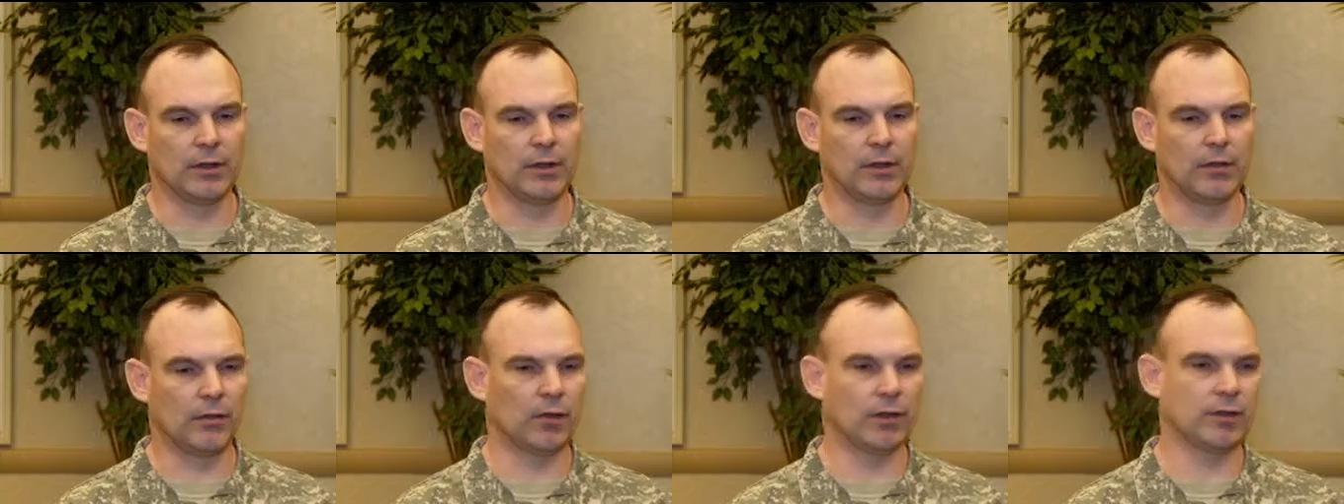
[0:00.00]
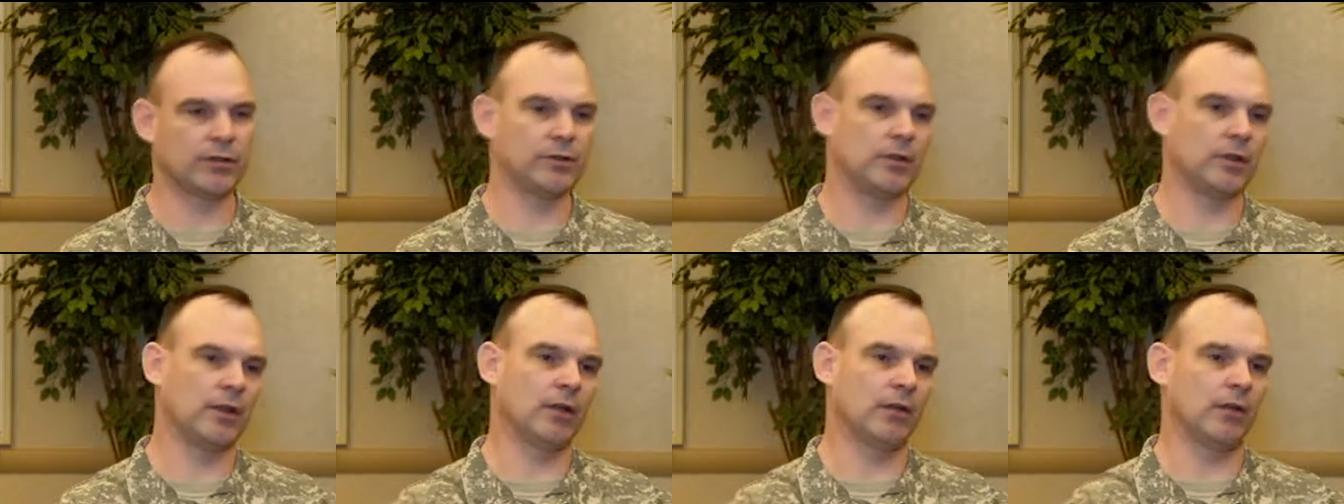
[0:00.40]

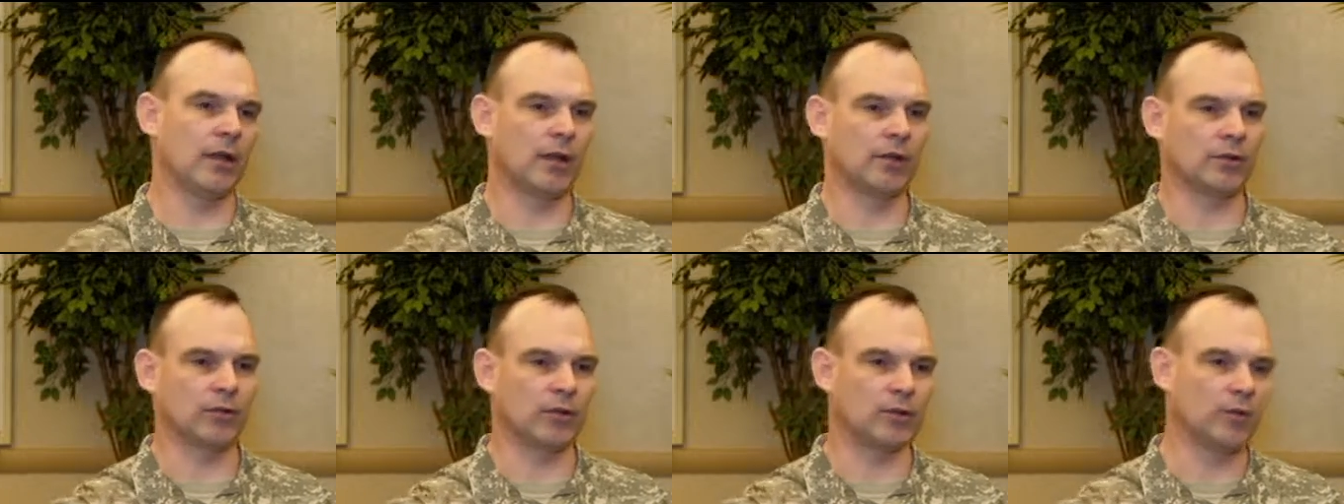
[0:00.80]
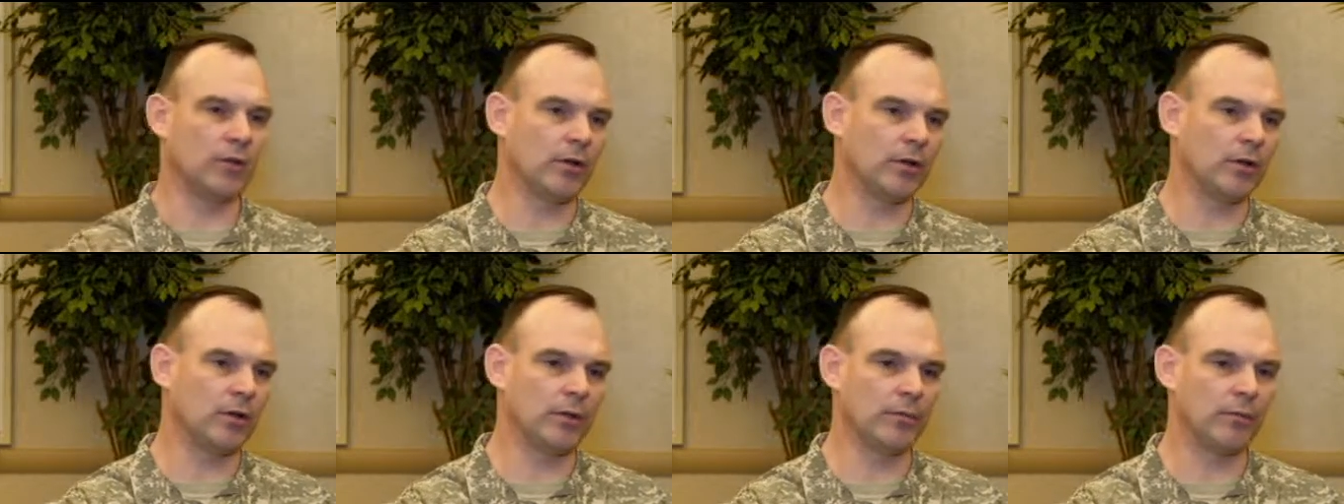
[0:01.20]
across the international
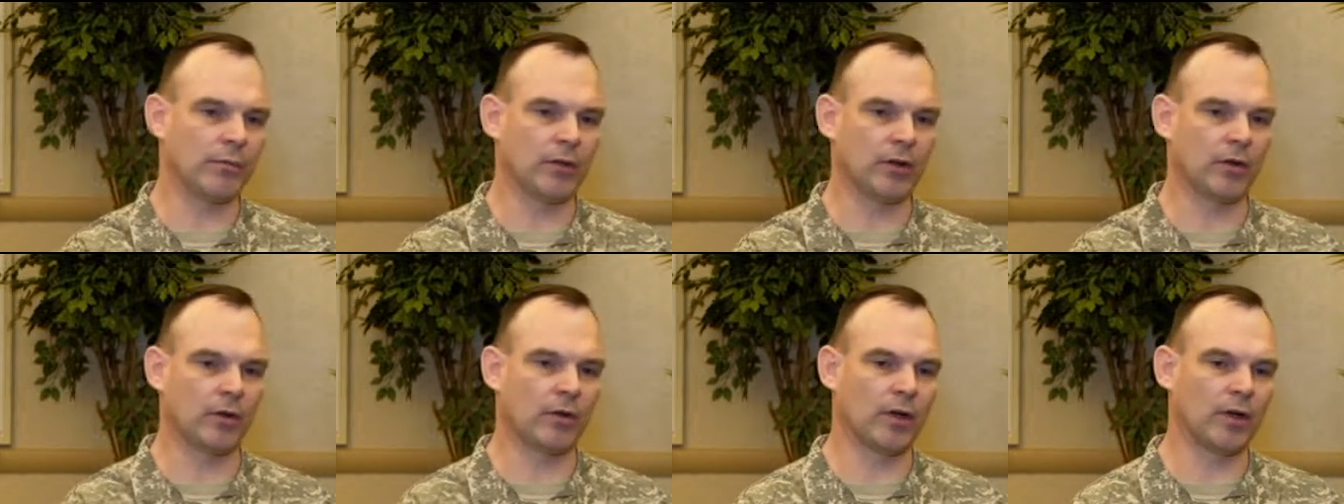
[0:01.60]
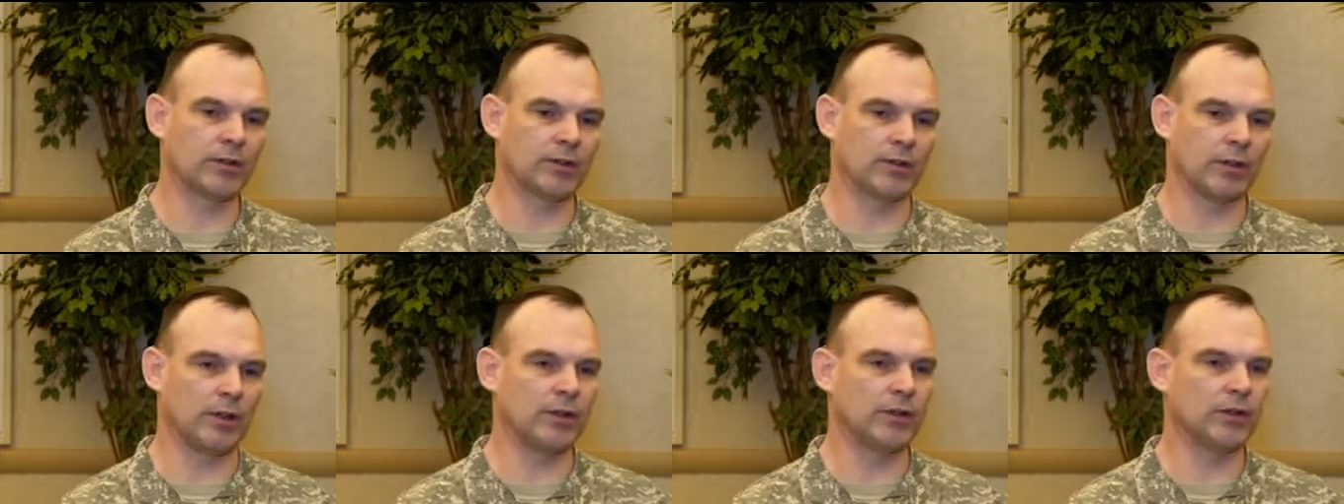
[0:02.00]
community,
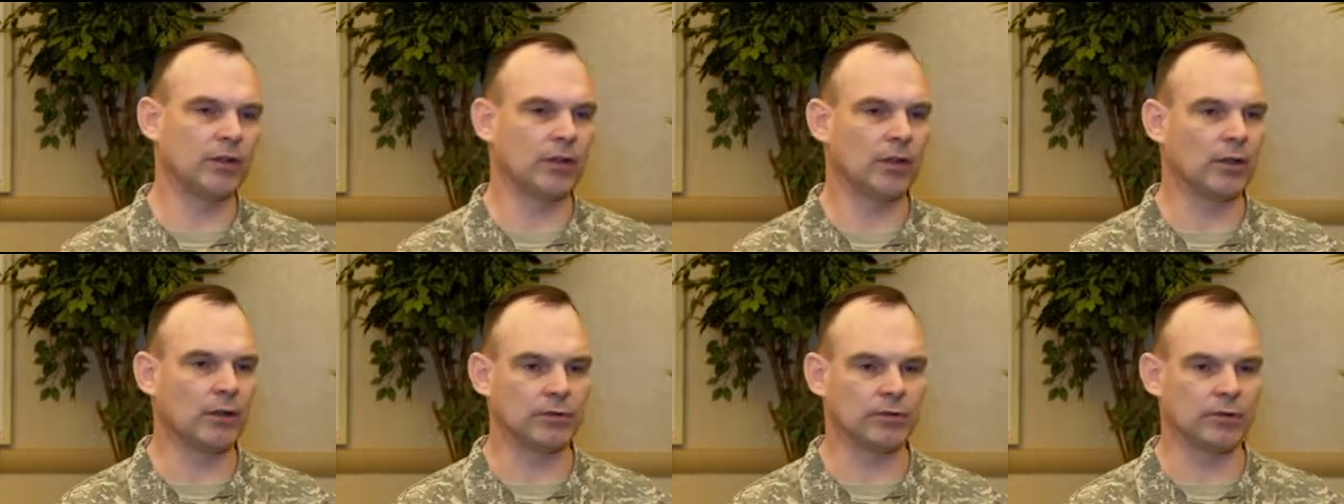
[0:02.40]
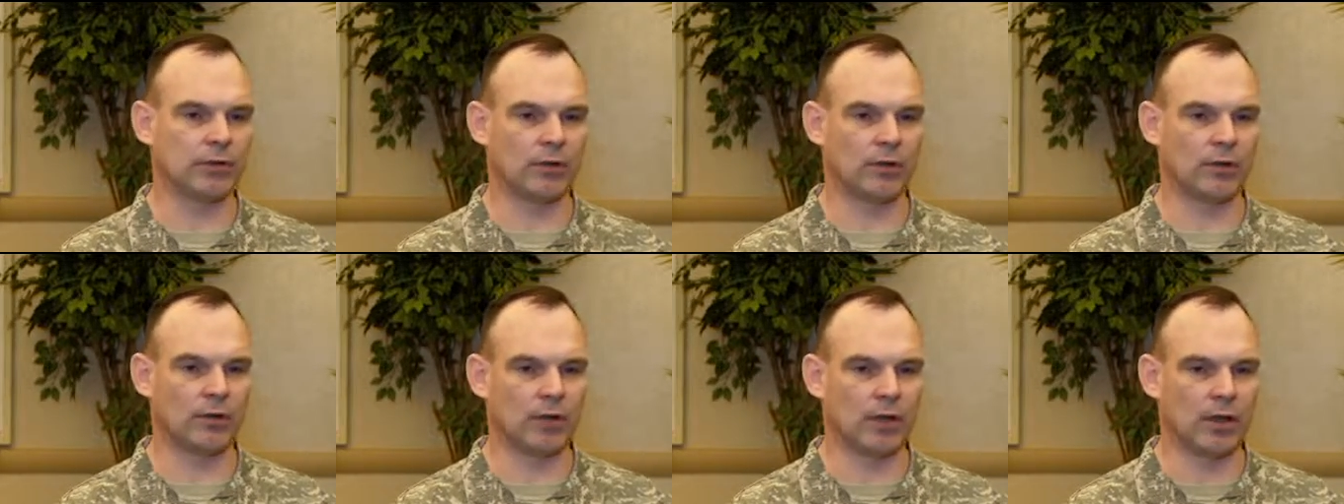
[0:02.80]
across
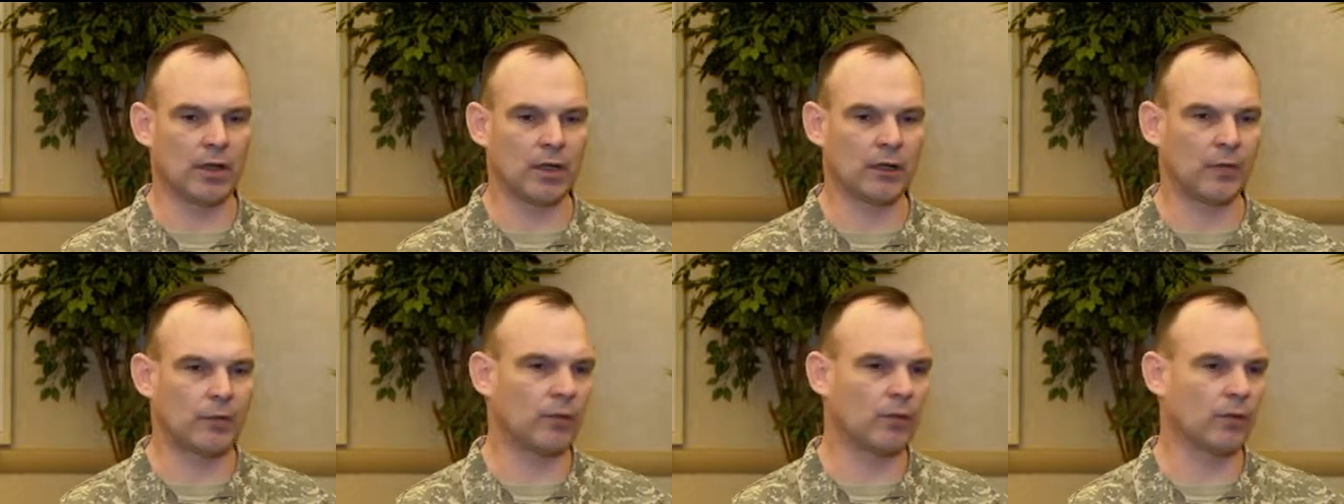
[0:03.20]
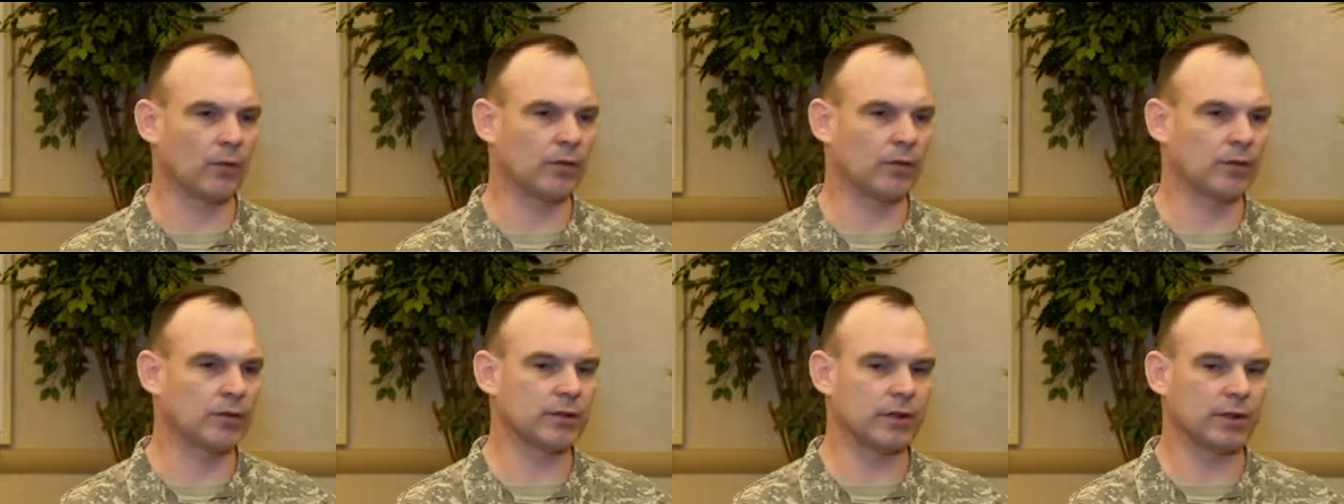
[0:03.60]
NGOs, our non government
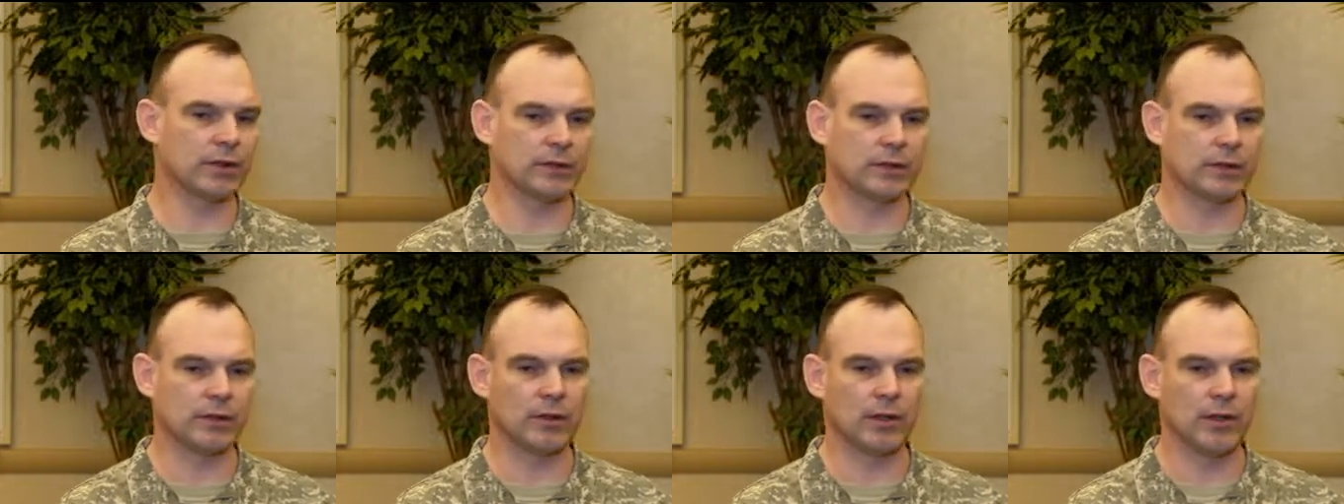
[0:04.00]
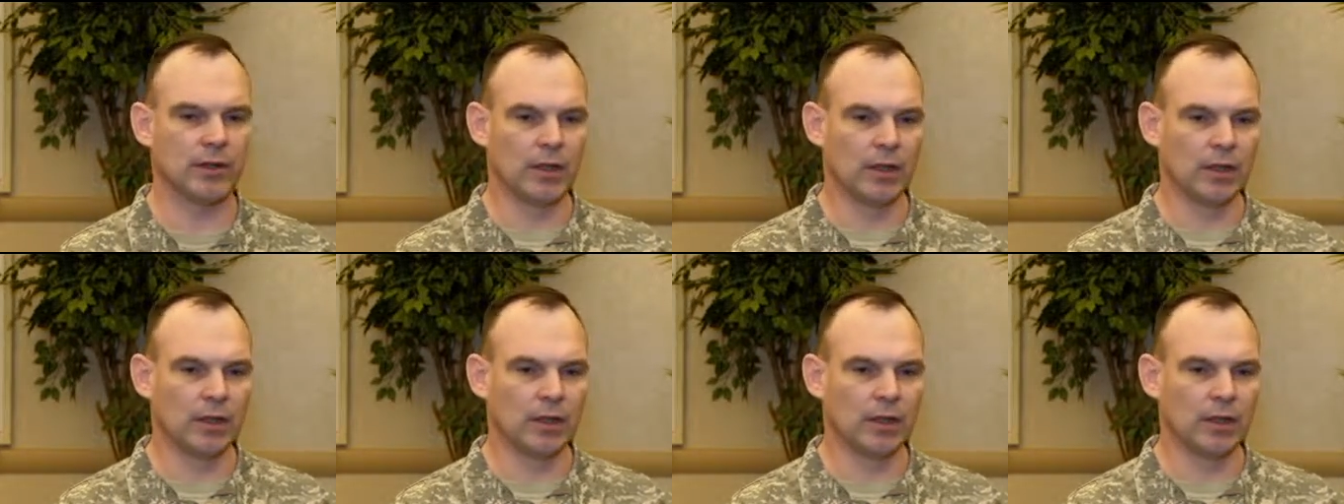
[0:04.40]
organizations,